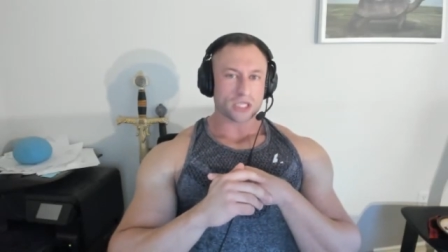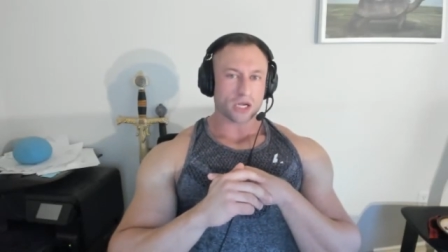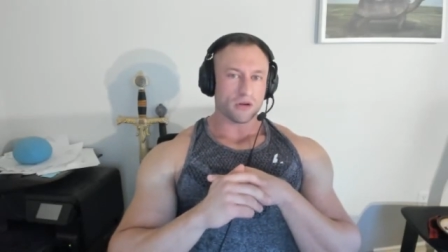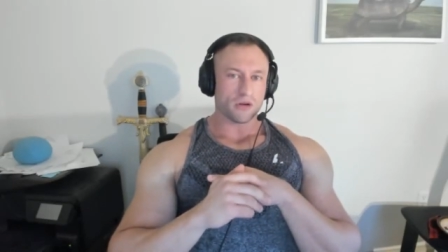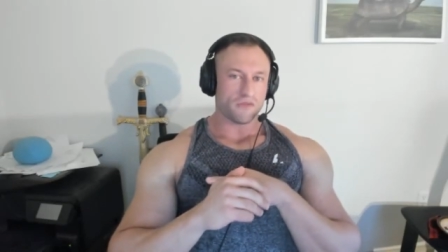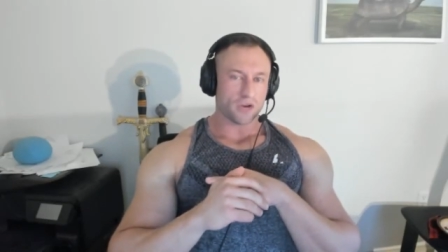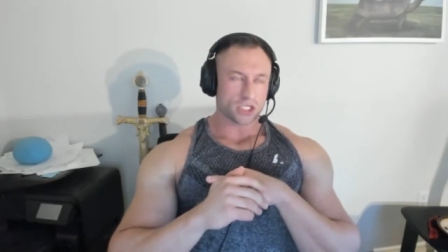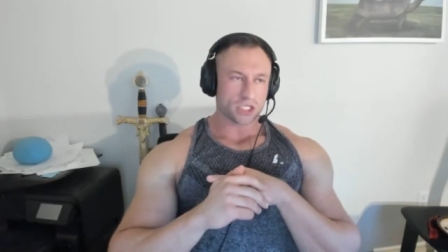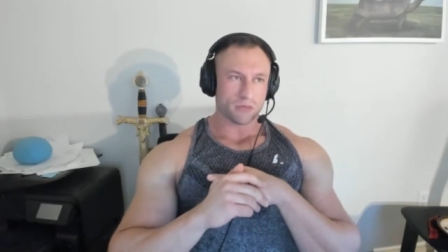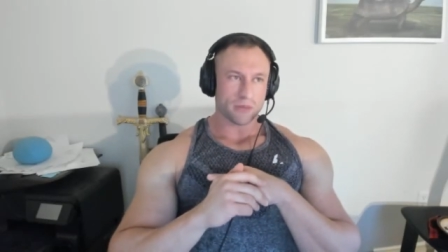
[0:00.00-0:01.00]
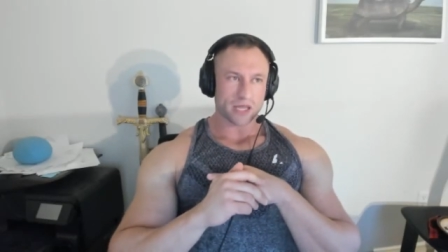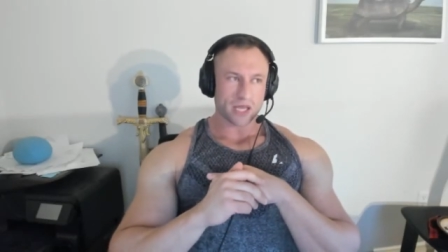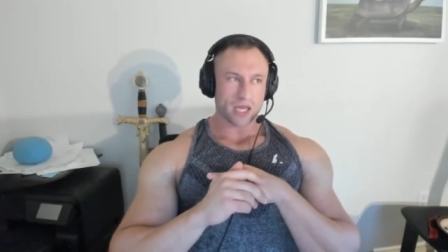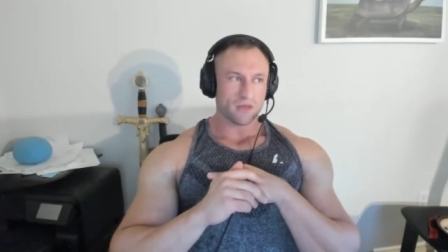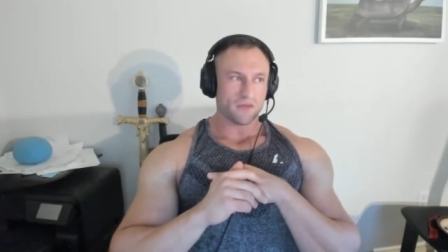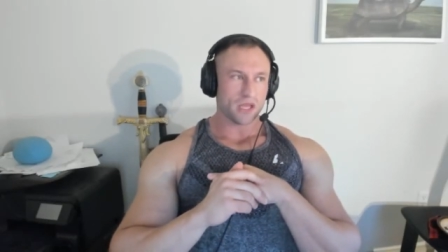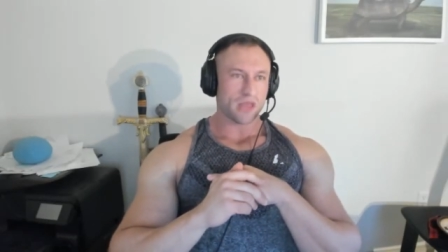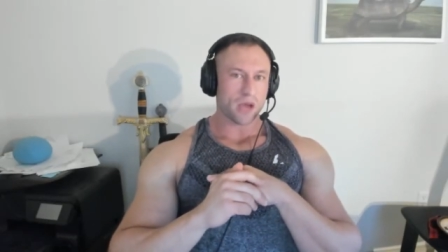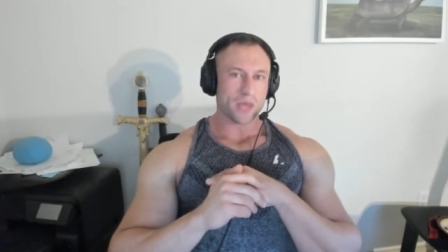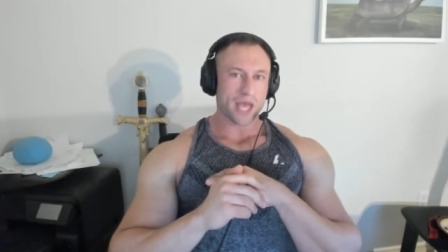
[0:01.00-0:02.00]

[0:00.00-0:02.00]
I couldn't function by the end of it that